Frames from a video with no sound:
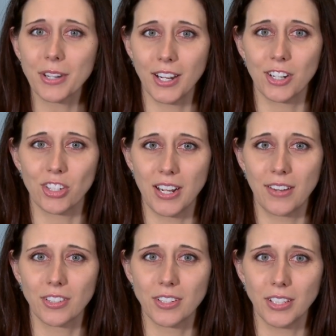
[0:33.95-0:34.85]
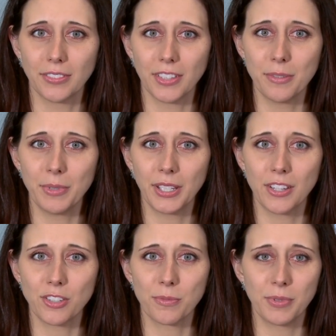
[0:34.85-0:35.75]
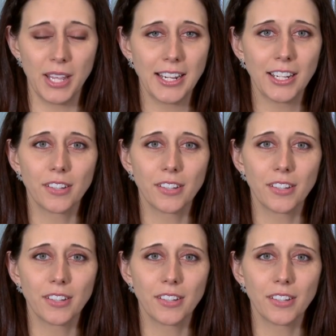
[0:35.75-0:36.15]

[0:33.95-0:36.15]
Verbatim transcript: production after delivery because you're planning